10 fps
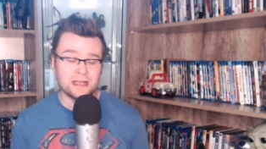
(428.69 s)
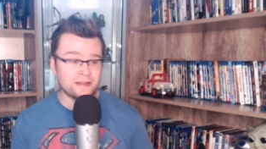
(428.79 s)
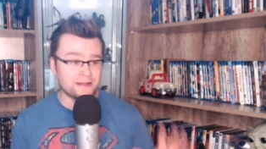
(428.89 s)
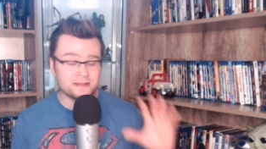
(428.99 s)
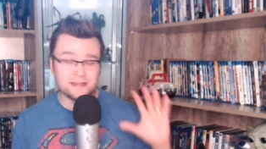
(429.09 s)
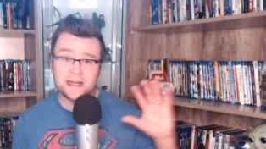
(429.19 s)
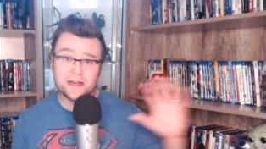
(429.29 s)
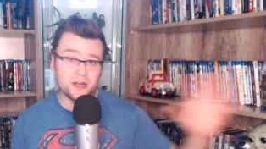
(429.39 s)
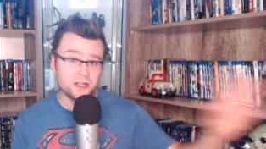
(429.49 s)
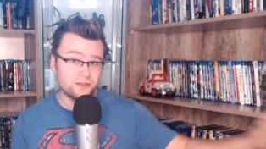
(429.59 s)
And they decided
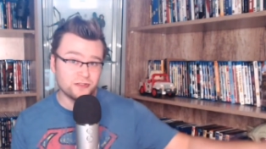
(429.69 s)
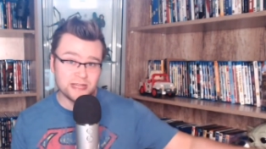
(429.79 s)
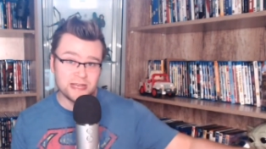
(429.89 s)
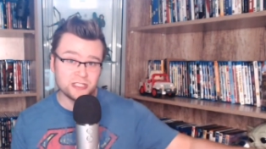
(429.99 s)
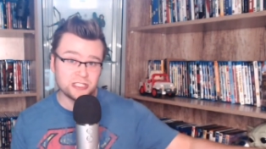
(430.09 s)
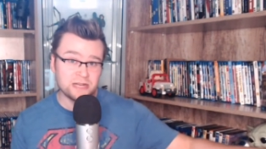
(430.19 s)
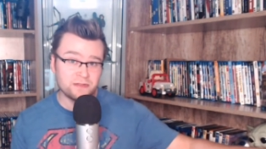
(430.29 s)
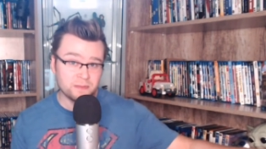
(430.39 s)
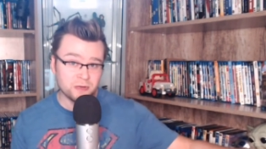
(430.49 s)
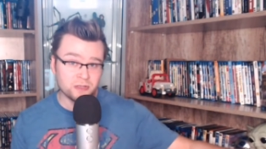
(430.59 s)
not to recast
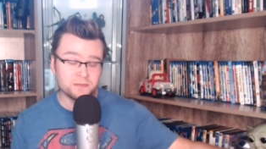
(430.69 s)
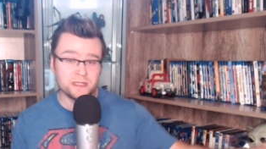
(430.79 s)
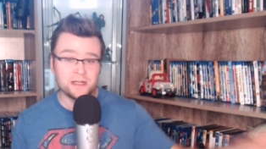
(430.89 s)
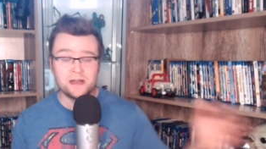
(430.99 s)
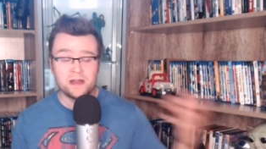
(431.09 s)
Chadwick Boseman,